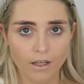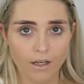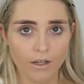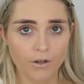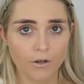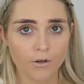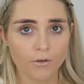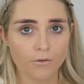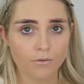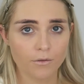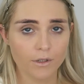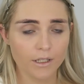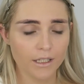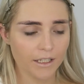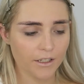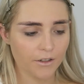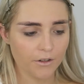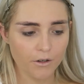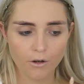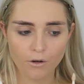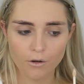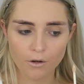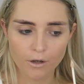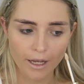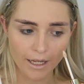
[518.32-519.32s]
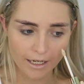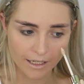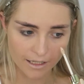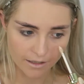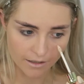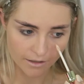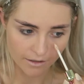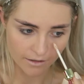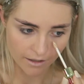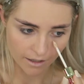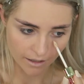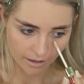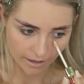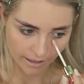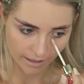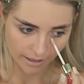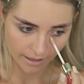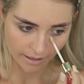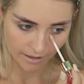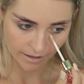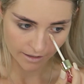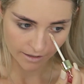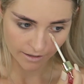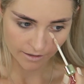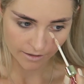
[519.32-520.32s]
I don't really know any like
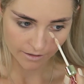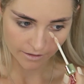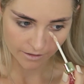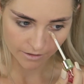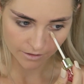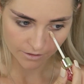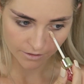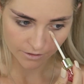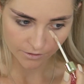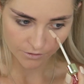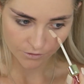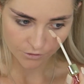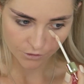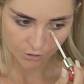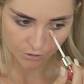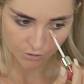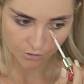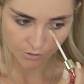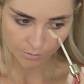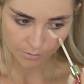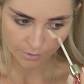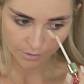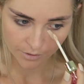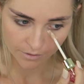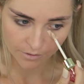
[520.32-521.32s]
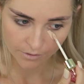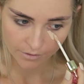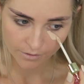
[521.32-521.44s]
dupe